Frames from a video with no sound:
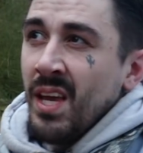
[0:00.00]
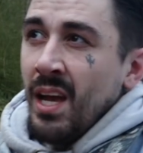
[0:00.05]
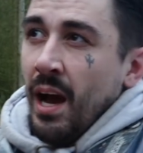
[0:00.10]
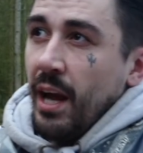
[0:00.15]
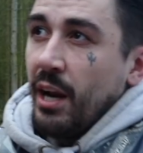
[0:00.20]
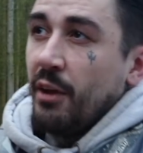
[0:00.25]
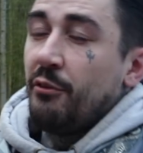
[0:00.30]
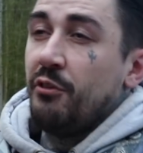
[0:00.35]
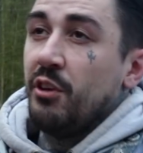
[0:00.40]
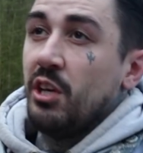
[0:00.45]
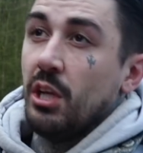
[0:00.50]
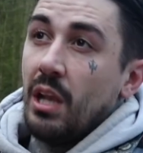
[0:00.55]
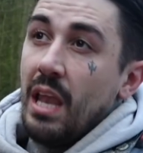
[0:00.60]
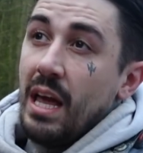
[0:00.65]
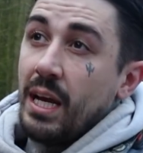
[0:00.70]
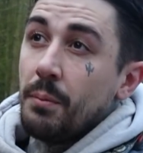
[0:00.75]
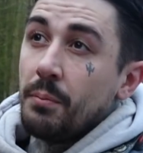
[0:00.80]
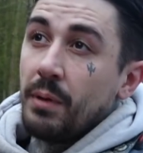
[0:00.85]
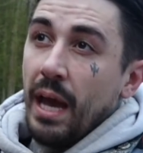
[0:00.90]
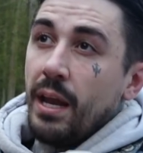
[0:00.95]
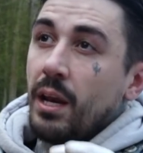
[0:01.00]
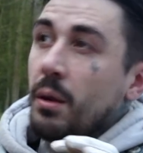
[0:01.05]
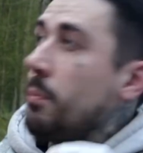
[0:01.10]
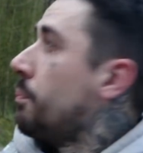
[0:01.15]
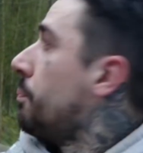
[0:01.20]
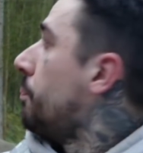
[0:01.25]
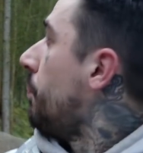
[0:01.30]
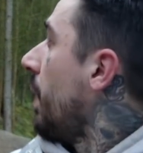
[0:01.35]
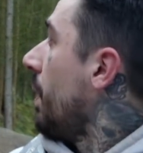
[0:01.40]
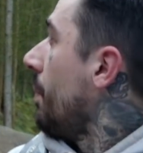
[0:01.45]
And I feel like I'm getting a
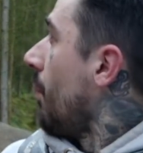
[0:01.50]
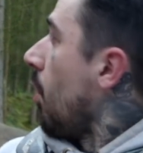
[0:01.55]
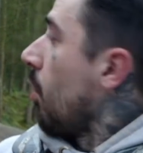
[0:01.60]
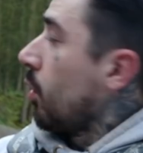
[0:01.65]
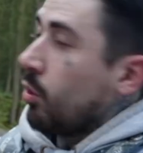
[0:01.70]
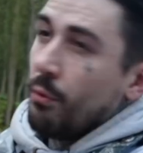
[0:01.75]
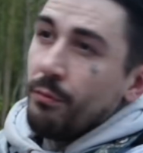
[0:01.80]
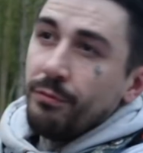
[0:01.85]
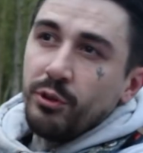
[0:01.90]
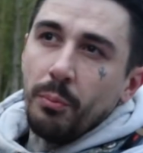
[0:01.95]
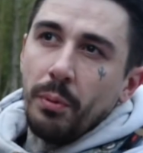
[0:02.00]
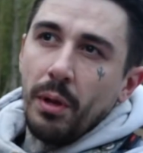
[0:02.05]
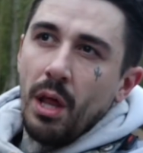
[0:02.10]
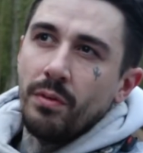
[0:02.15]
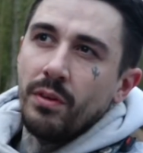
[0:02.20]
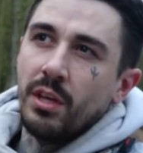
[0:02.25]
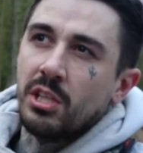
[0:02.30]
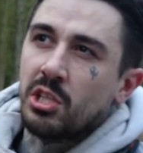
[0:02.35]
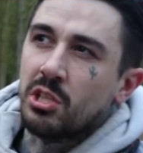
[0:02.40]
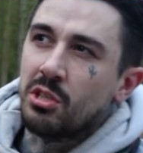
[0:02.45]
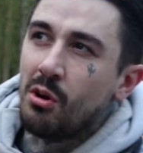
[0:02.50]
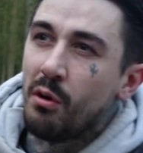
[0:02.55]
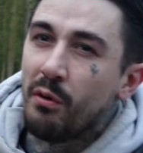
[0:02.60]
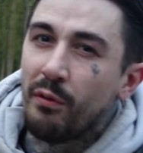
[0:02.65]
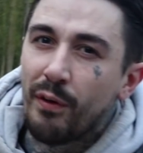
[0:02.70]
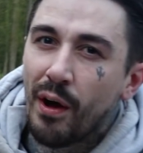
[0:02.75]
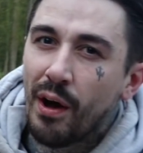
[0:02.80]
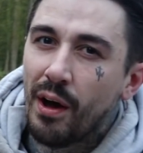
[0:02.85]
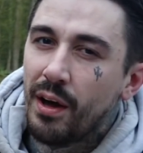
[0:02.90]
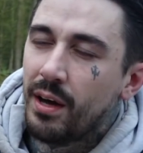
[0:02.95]
bit more comfortable on this
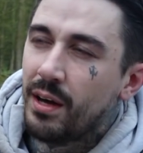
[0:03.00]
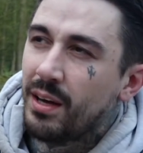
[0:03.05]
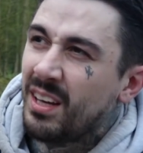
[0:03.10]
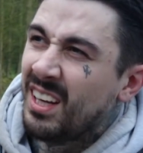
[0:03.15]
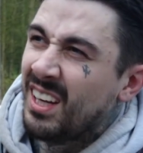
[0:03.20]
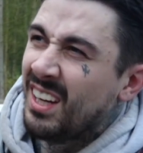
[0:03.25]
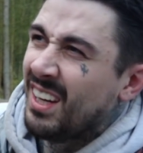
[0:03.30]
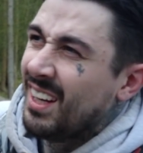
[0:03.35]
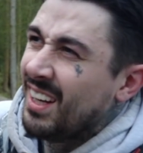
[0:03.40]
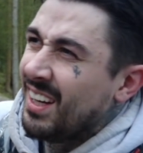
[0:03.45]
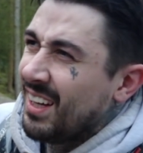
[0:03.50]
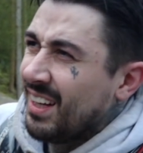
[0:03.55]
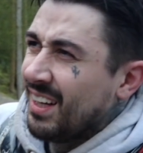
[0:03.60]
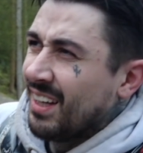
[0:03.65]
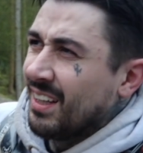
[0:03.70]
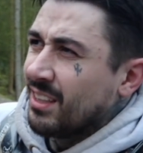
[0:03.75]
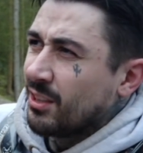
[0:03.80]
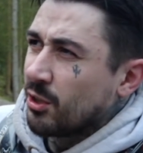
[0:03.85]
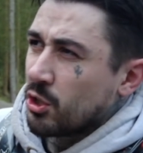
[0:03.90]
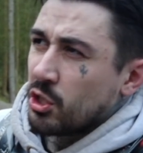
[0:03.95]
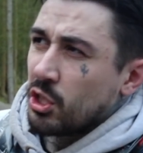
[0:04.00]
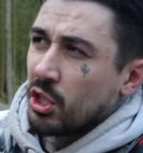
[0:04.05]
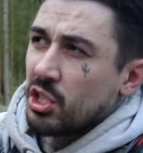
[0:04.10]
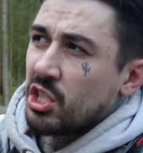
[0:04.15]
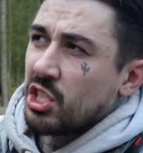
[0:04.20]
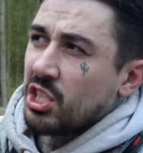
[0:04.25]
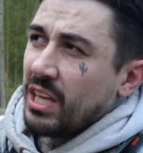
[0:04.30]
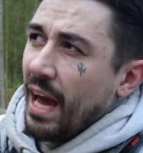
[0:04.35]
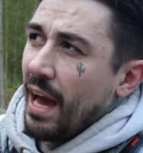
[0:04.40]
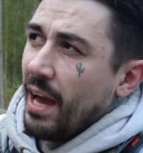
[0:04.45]
stuff. Just the
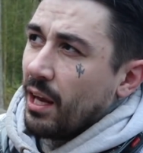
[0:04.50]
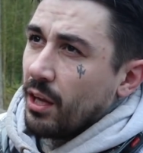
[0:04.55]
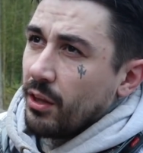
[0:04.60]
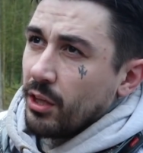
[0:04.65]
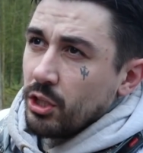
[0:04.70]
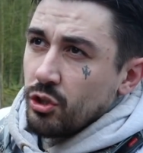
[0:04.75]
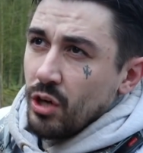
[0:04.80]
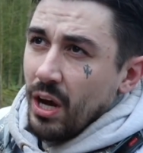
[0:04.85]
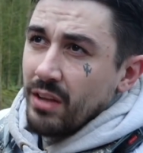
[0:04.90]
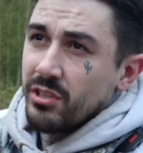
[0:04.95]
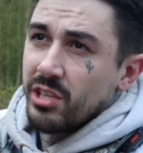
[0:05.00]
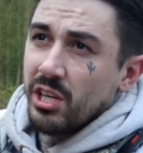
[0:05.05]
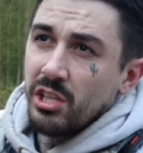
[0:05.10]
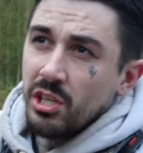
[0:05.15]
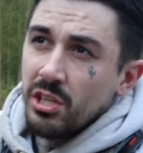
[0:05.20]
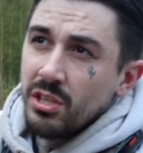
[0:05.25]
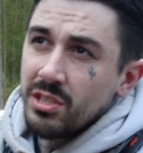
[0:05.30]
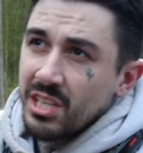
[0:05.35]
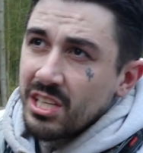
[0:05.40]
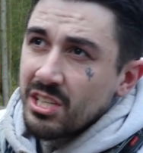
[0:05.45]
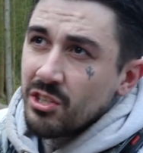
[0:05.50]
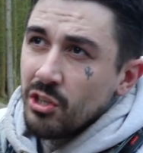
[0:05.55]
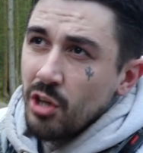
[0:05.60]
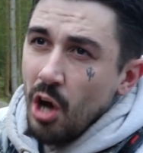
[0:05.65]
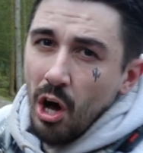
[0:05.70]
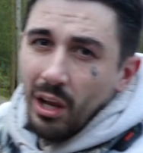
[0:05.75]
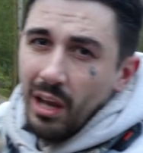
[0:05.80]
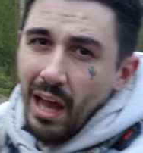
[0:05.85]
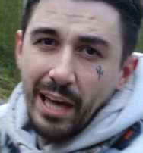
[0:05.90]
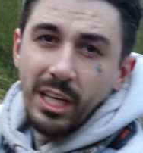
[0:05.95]
scale of the transitions is
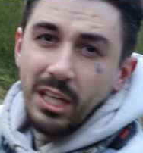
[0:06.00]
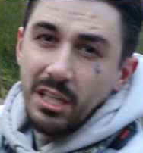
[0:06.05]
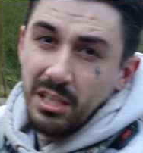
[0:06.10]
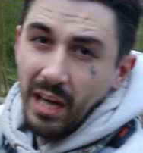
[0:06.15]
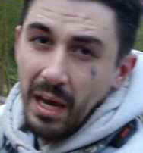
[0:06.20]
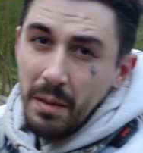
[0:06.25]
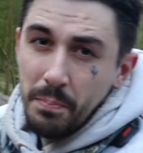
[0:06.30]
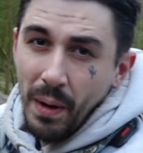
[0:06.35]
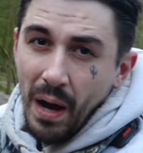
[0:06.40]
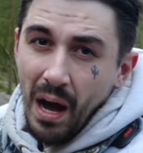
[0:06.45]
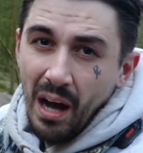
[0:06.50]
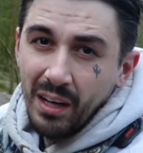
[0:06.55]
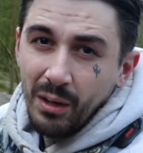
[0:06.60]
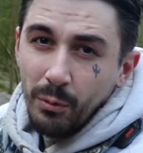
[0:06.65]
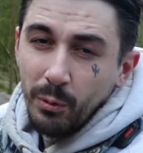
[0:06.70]
not like a skate park,